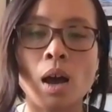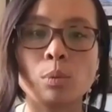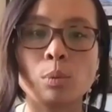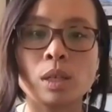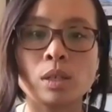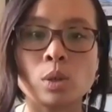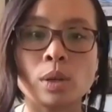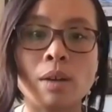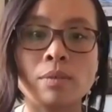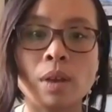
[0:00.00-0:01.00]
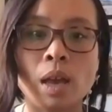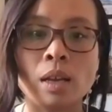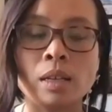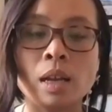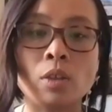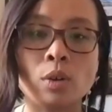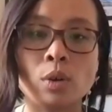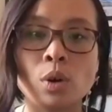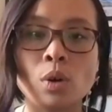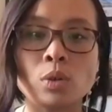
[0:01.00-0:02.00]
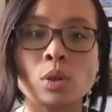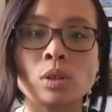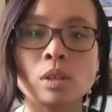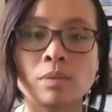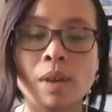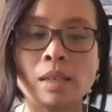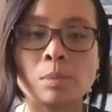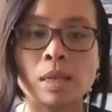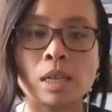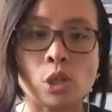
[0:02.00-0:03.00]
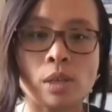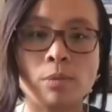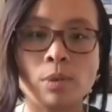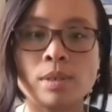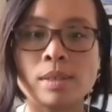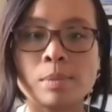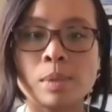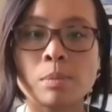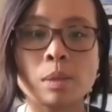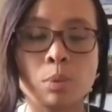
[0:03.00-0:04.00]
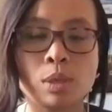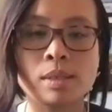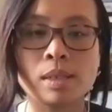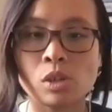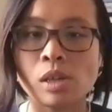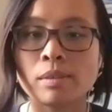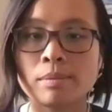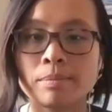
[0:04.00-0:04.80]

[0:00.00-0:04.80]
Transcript: we don't have another or alternative explanation for her symptoms and presentation.